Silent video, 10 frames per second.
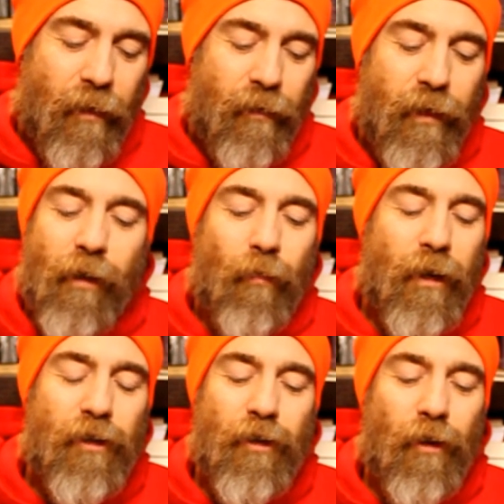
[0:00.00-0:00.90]
The
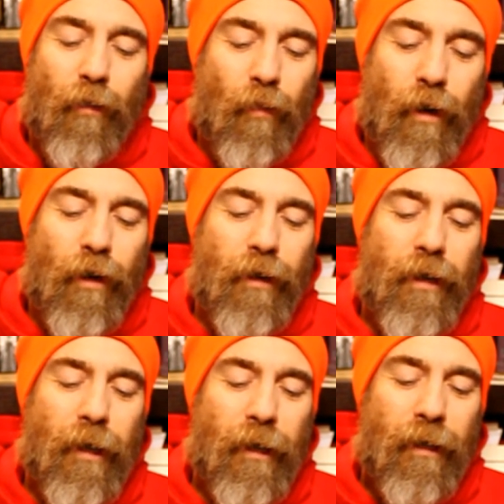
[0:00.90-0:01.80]
original word
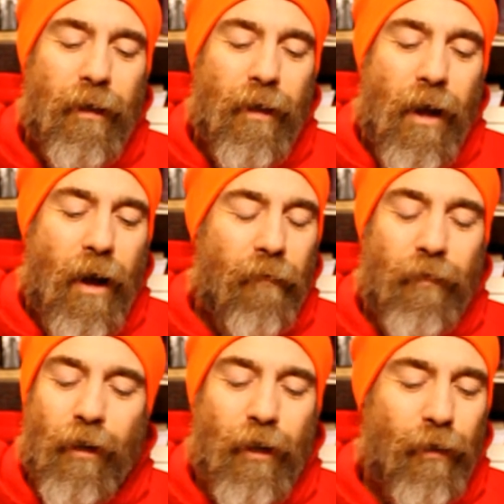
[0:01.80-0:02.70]
of
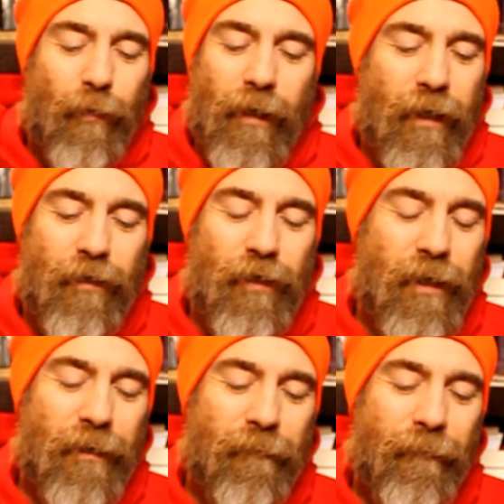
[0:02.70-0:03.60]
the good
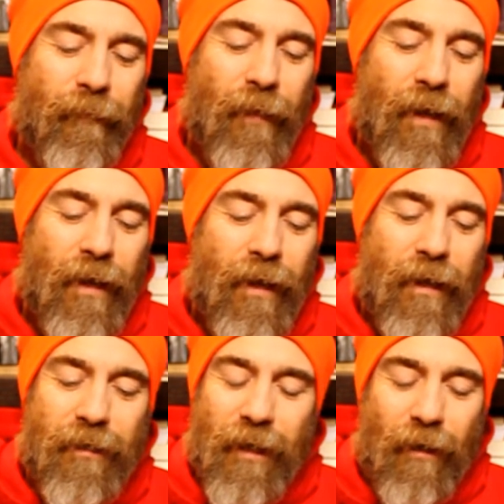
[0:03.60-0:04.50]
religion
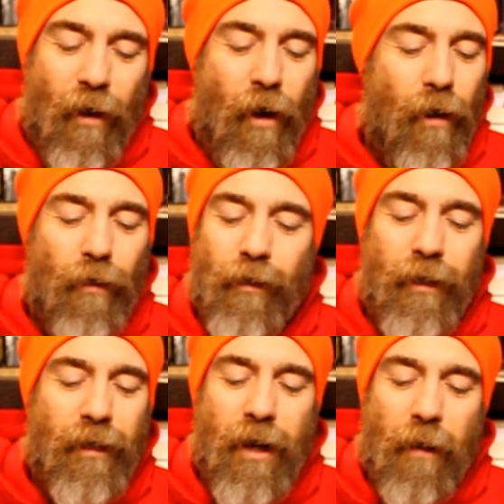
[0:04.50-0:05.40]
is that all
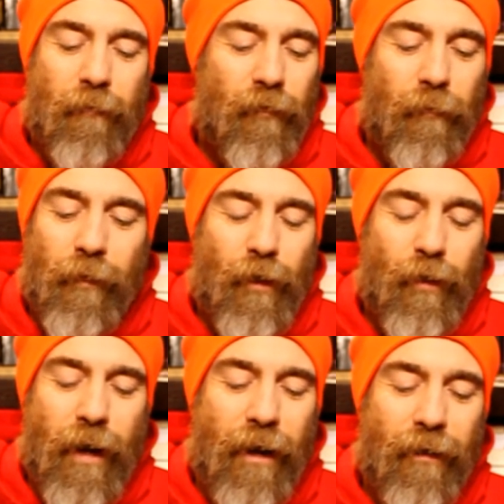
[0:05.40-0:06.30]
good comes from the
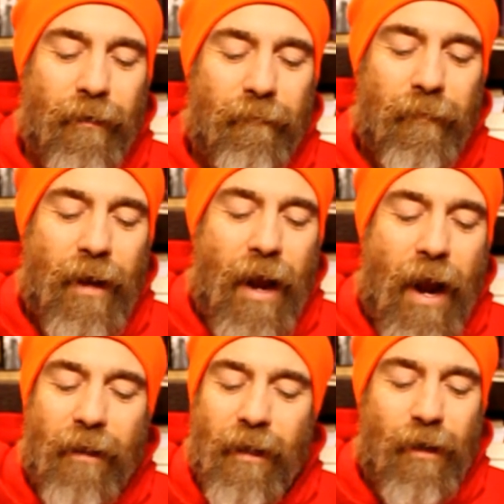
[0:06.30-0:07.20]
Creator
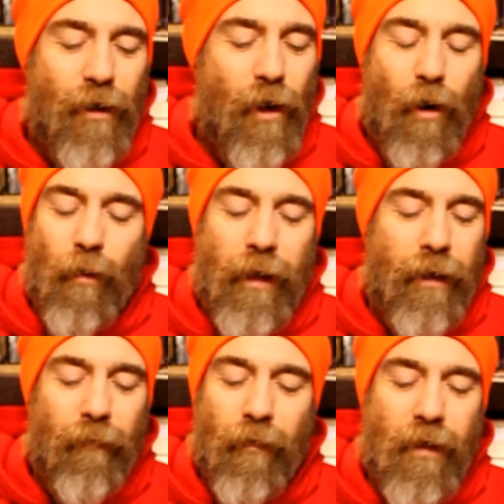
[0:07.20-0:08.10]
and that no
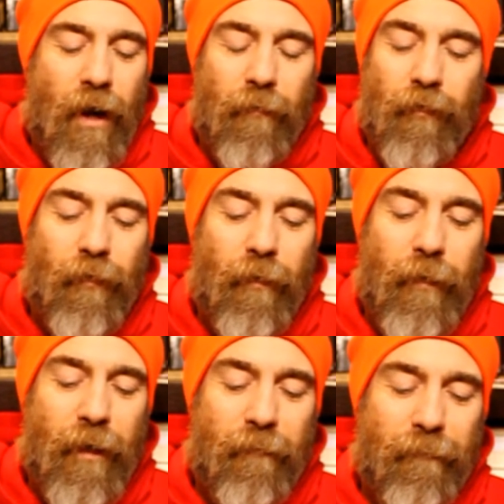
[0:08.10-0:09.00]
evil comes from
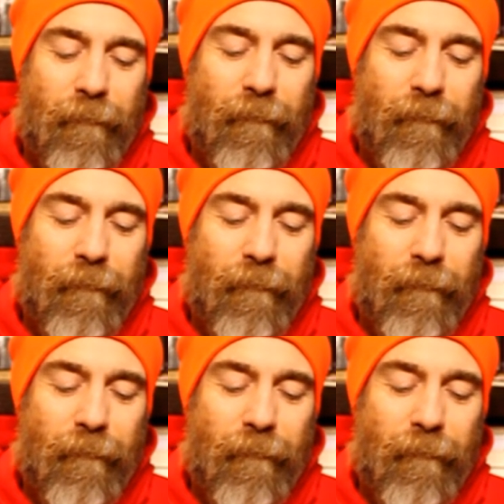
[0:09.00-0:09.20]
Him.